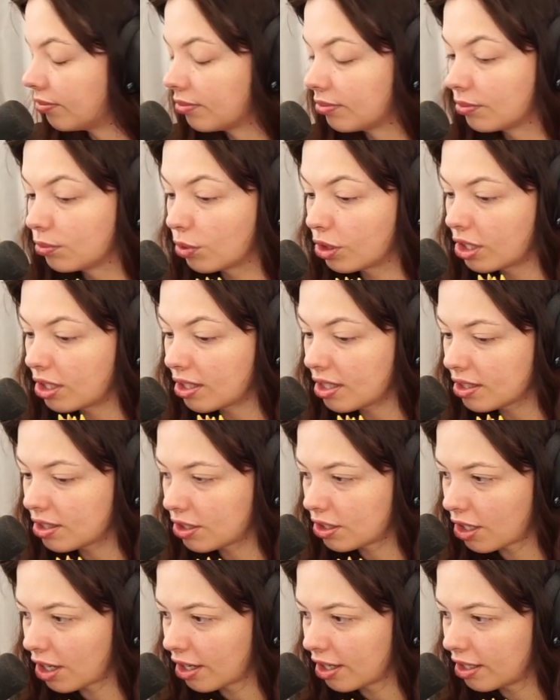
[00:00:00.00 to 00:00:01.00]
We're gonna get
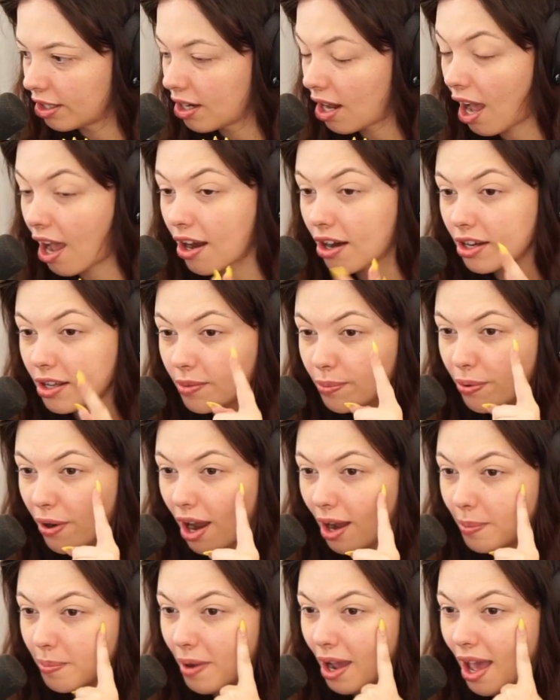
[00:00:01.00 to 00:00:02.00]
started. I already
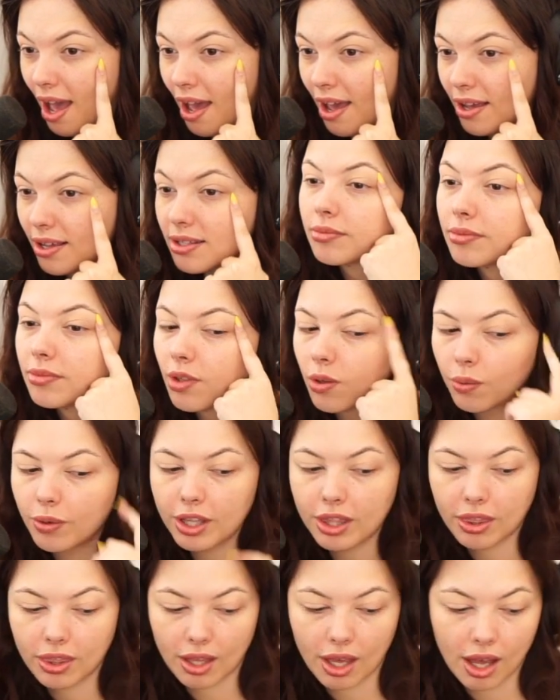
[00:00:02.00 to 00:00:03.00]
primed my eyes
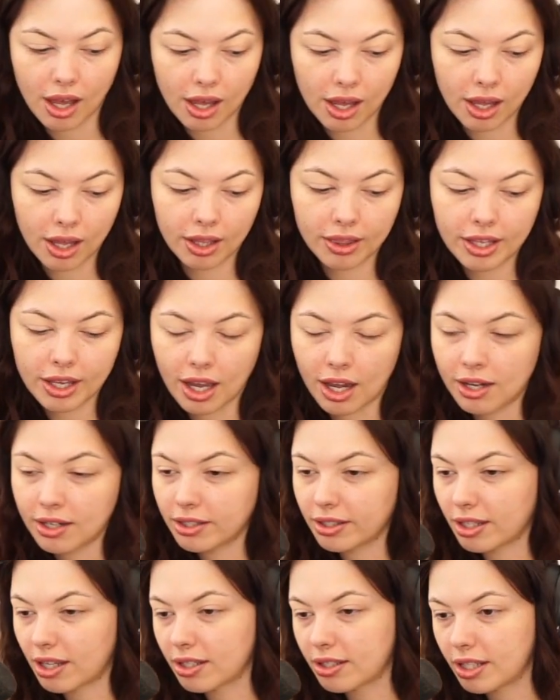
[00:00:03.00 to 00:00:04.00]
with the
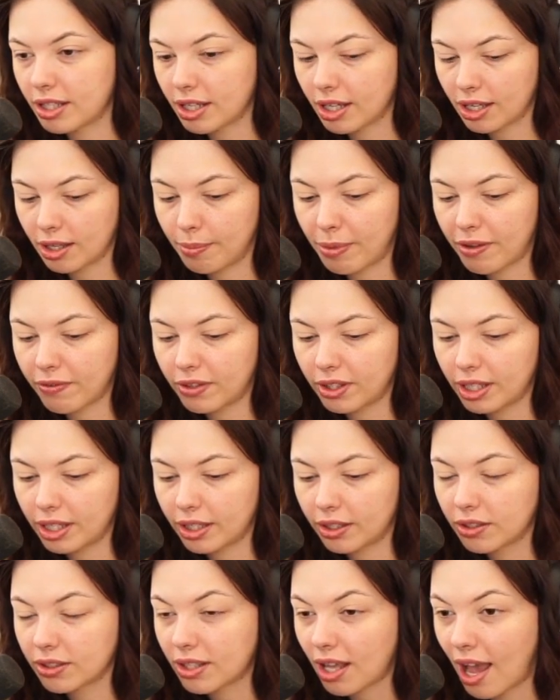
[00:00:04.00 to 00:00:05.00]
Anastasia Beverly
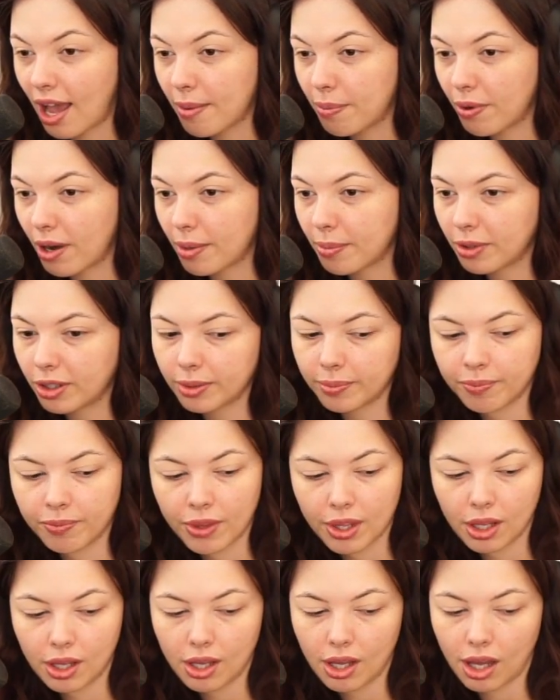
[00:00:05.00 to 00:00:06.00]
Hills eye primer.
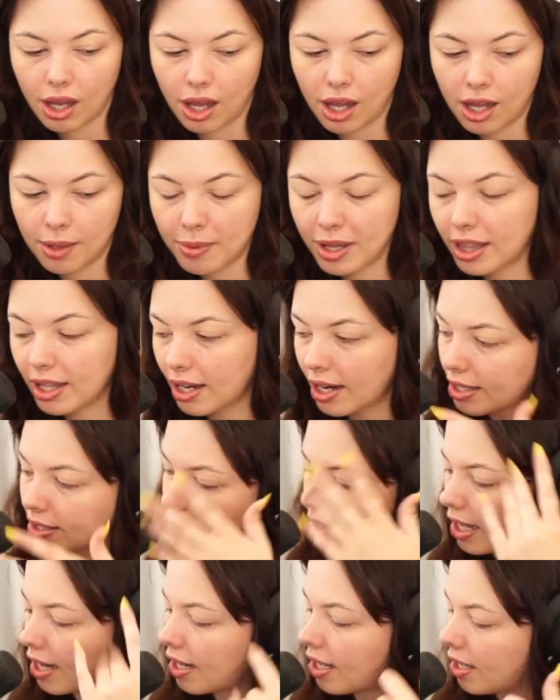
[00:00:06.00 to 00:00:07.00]
And then I
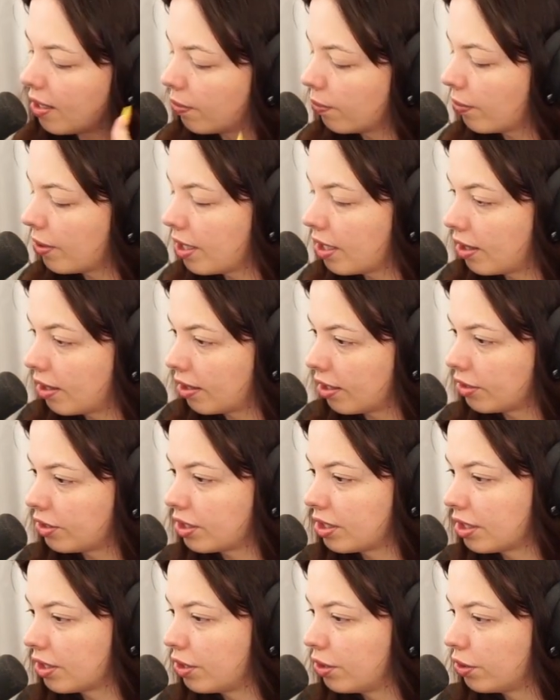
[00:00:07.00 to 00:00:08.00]
set it with
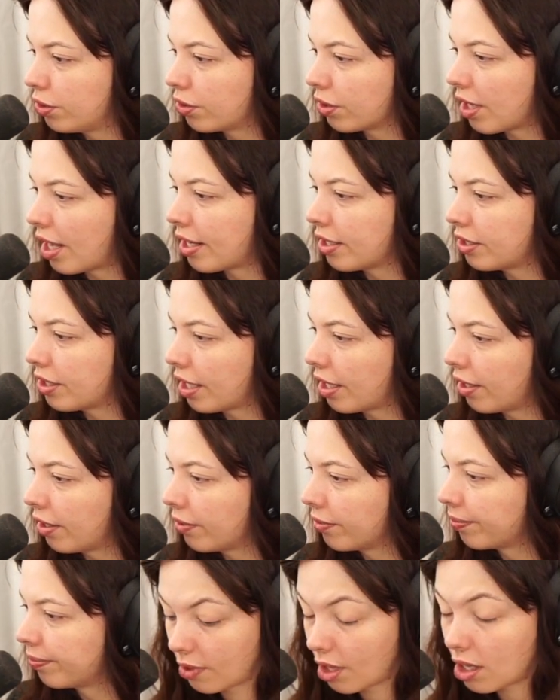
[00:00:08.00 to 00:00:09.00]
just a neutral
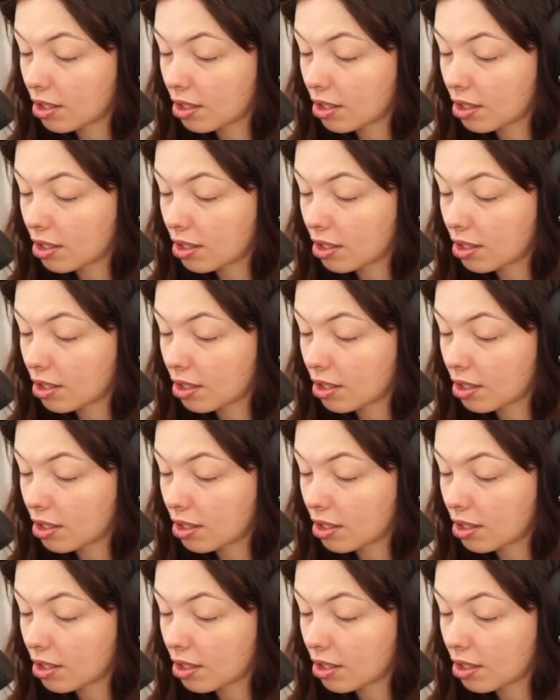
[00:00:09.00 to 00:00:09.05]
eyeshadow.